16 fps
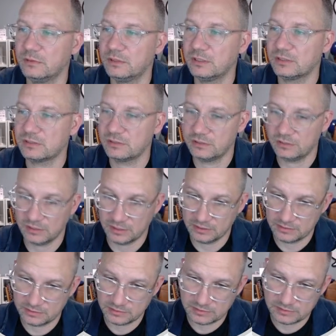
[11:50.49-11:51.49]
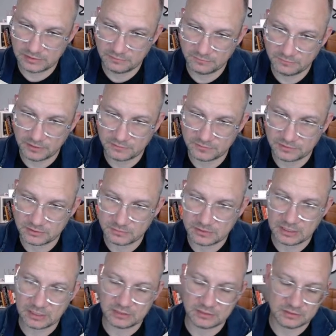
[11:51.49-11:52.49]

actually not T5 subcat.